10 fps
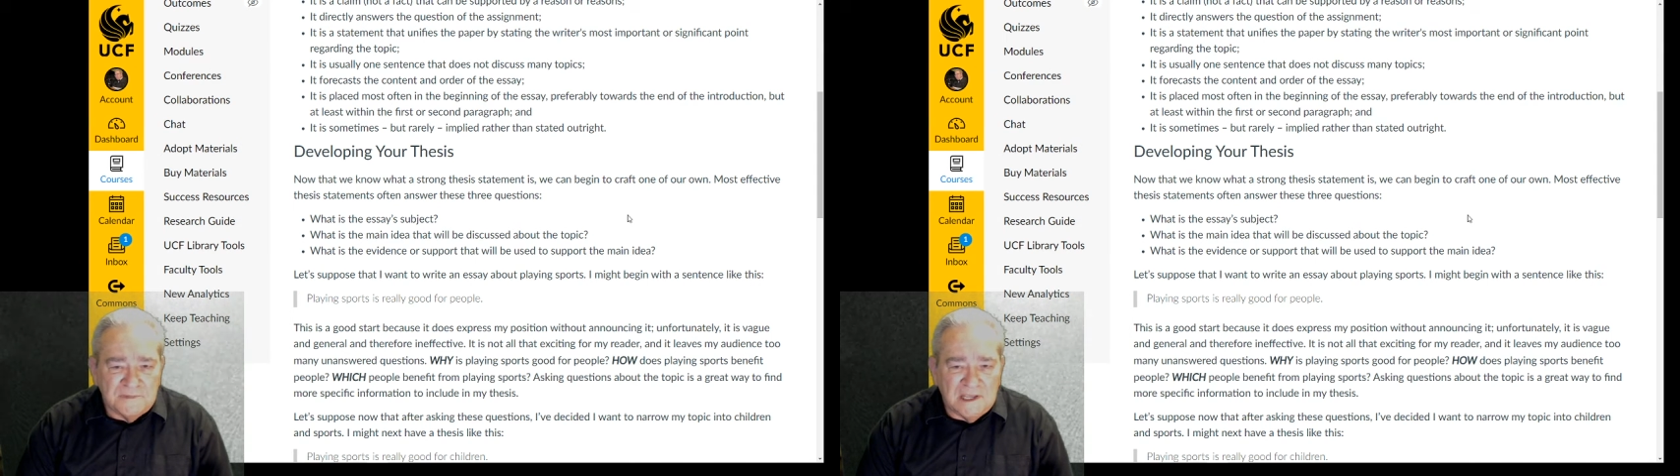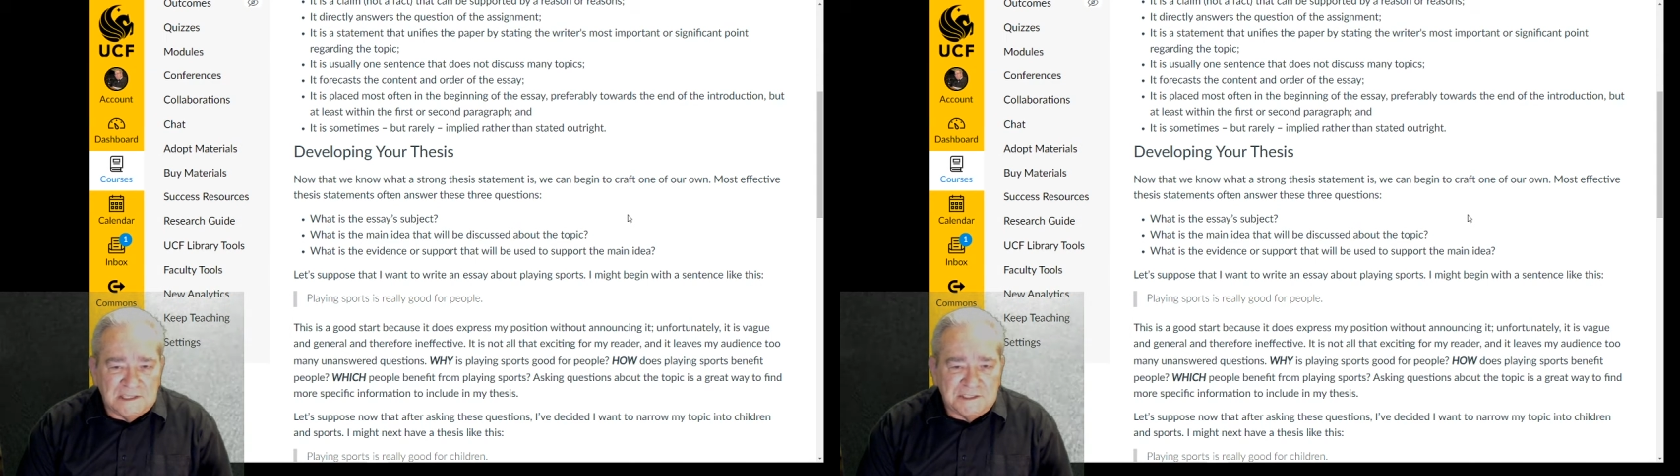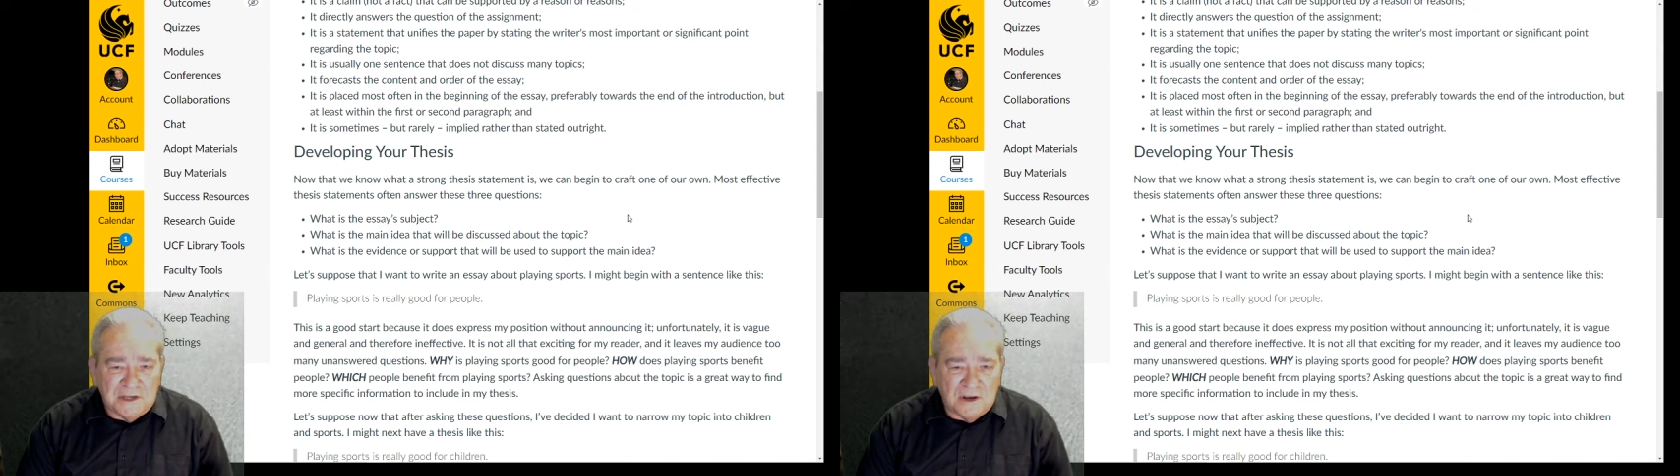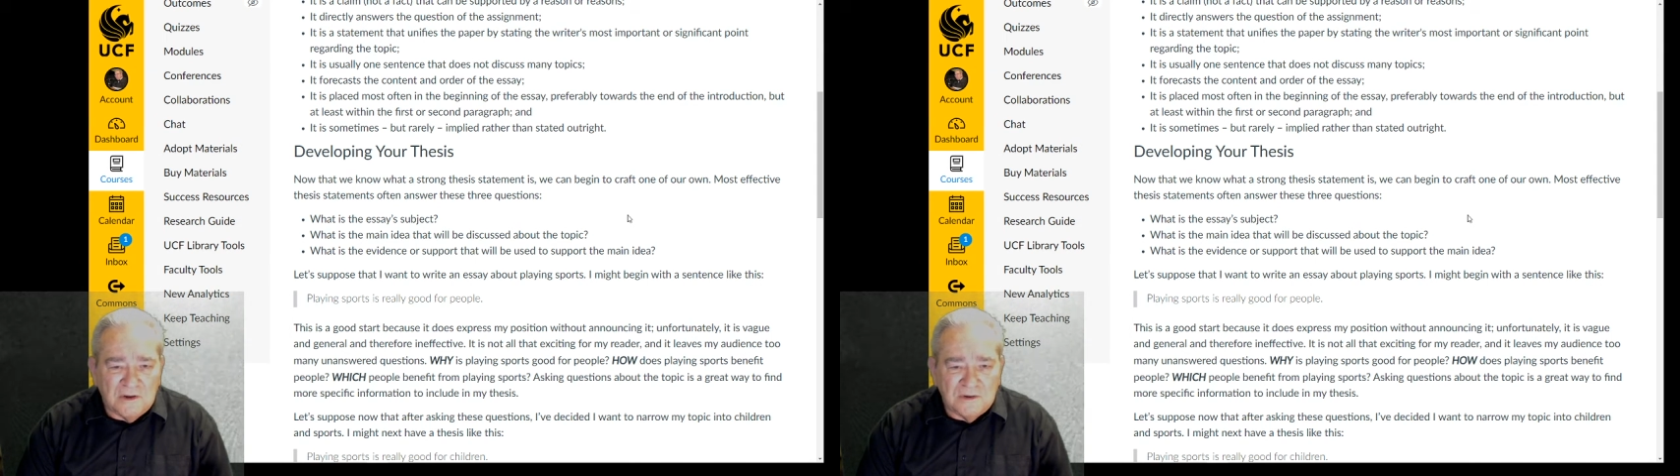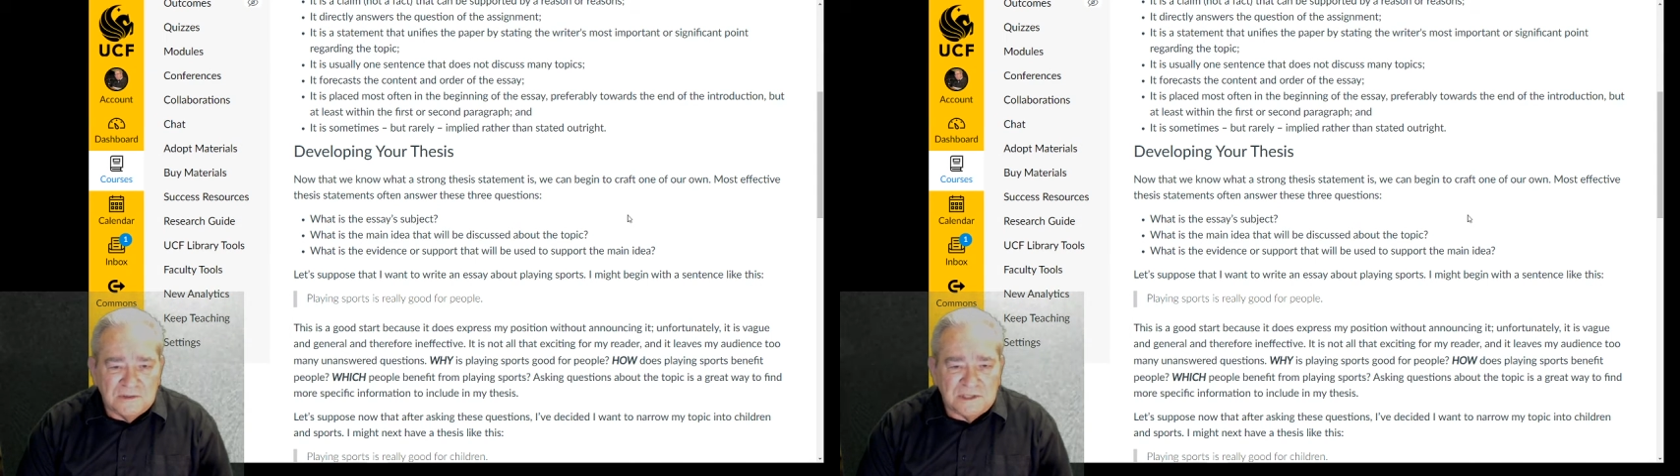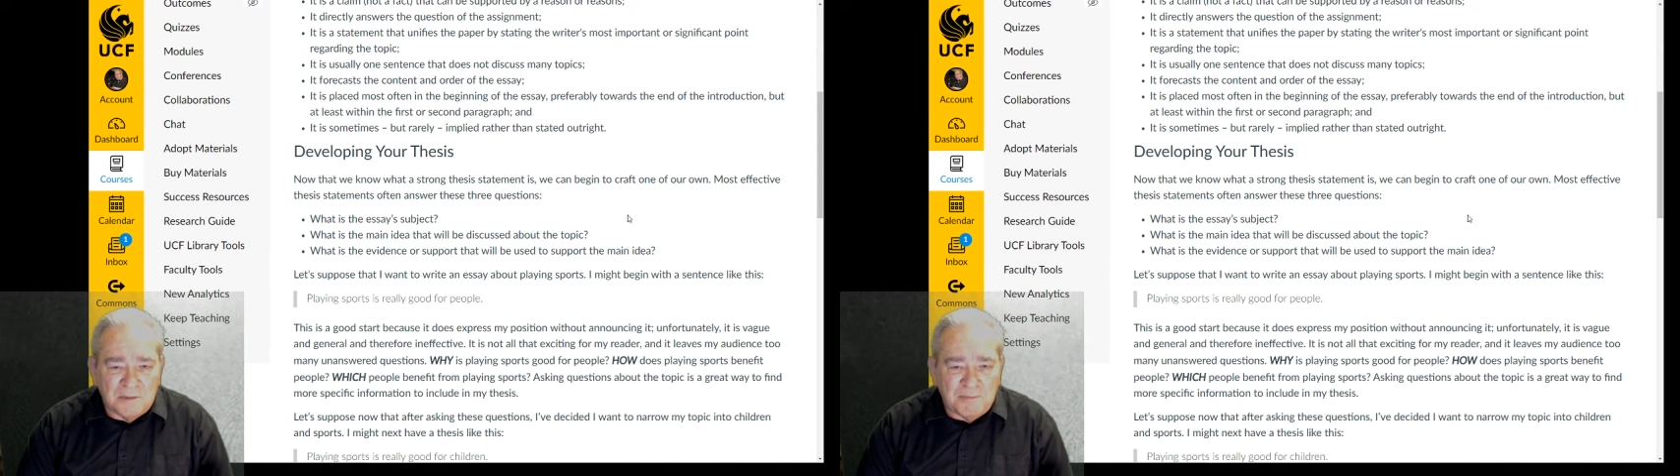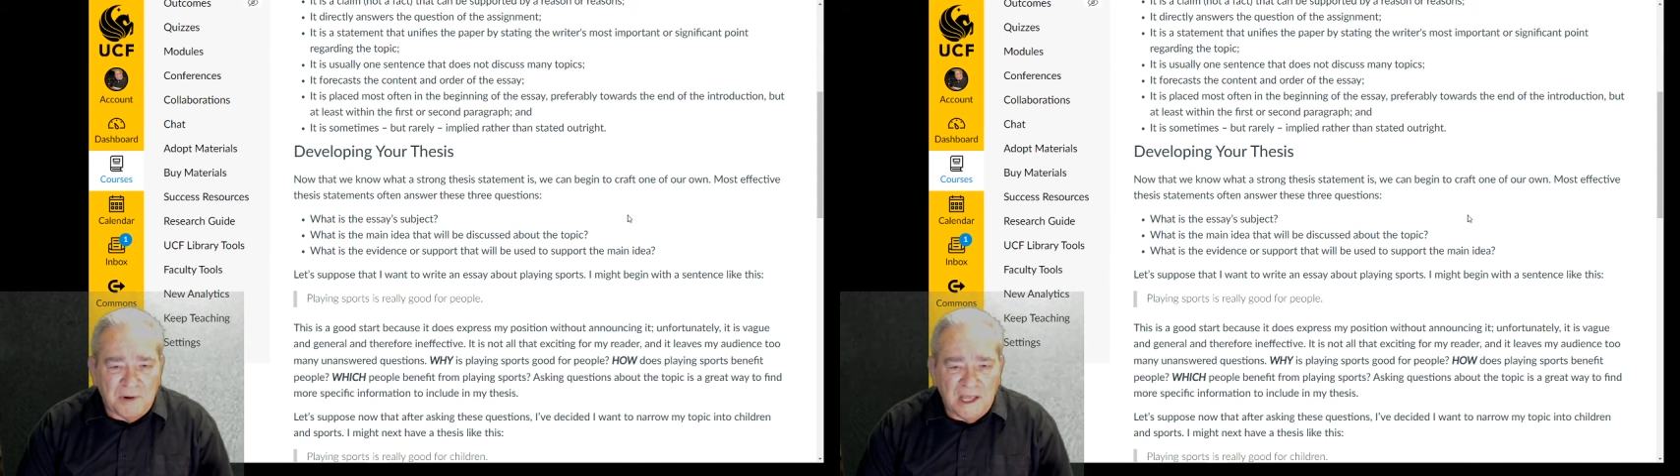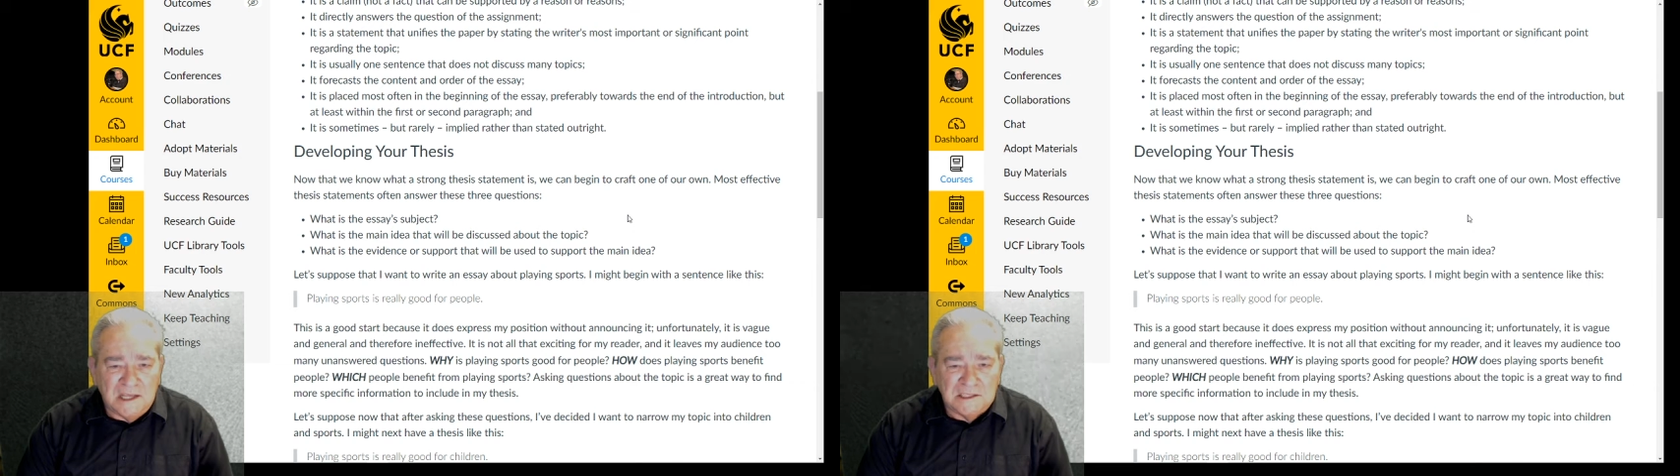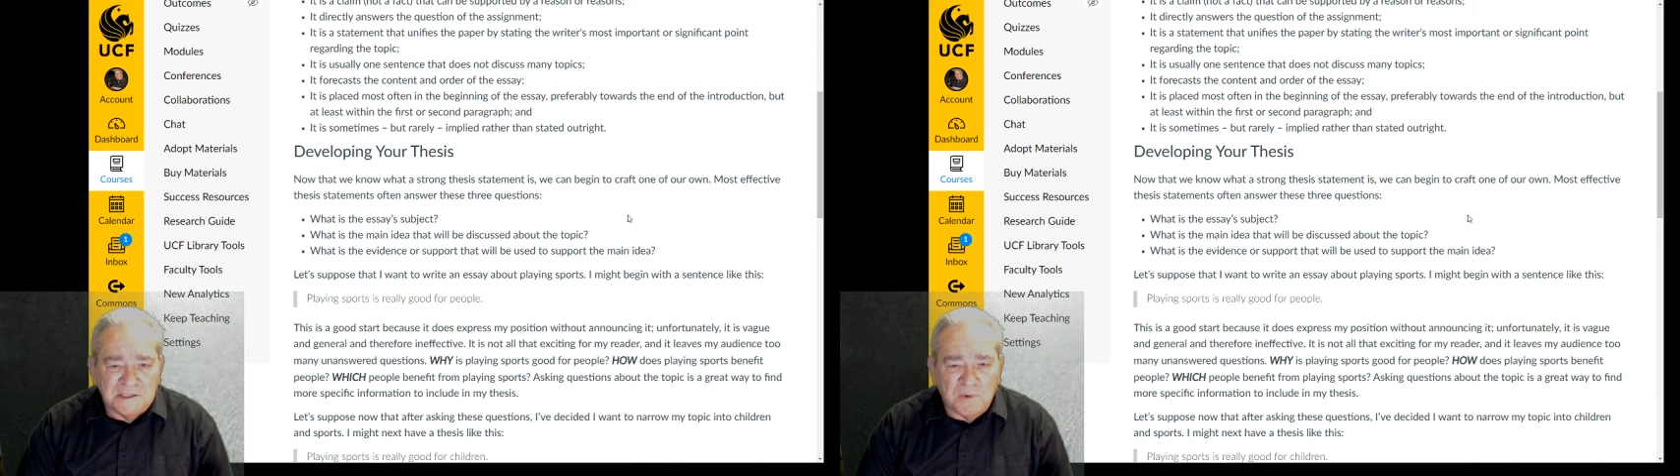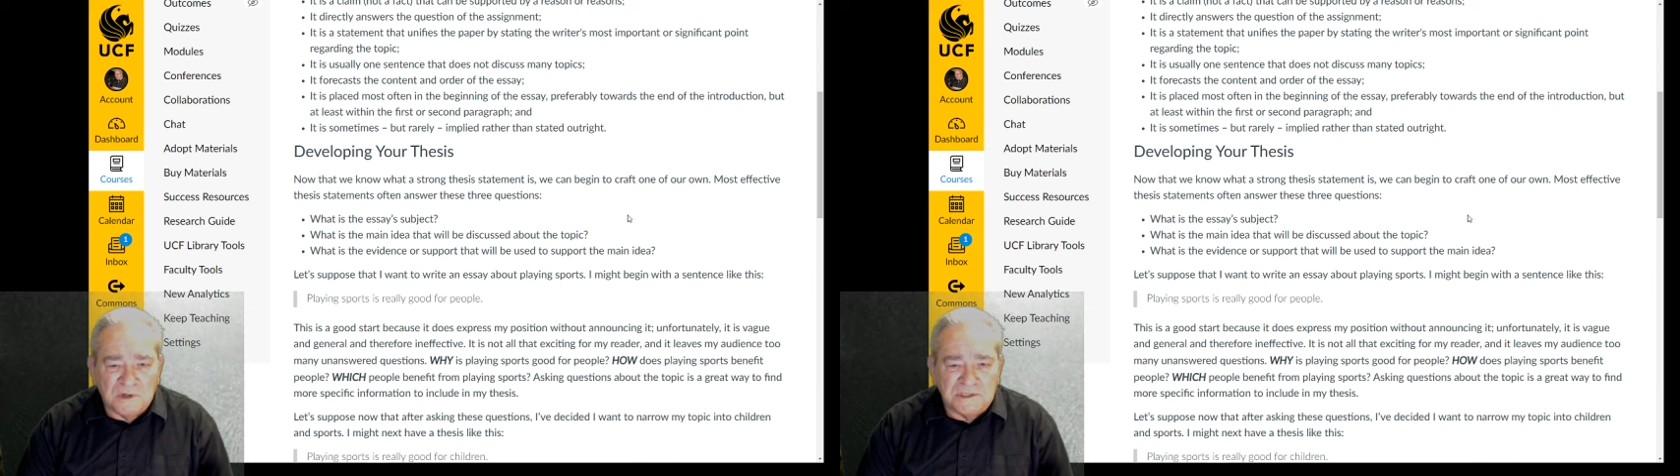it shows playing
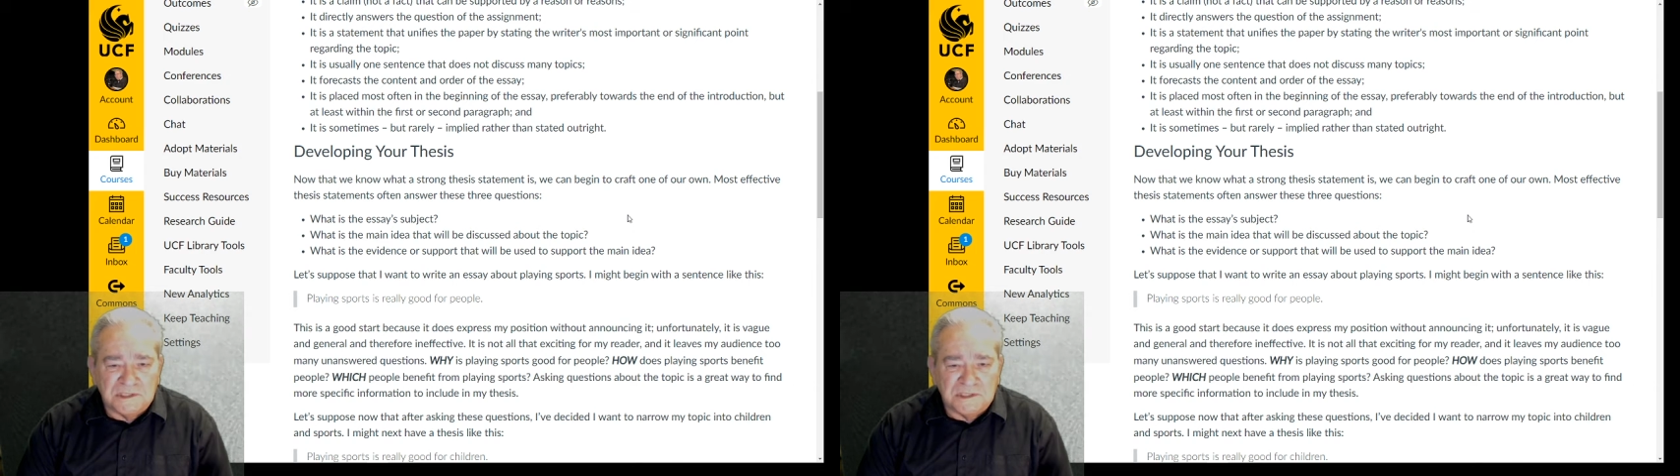sports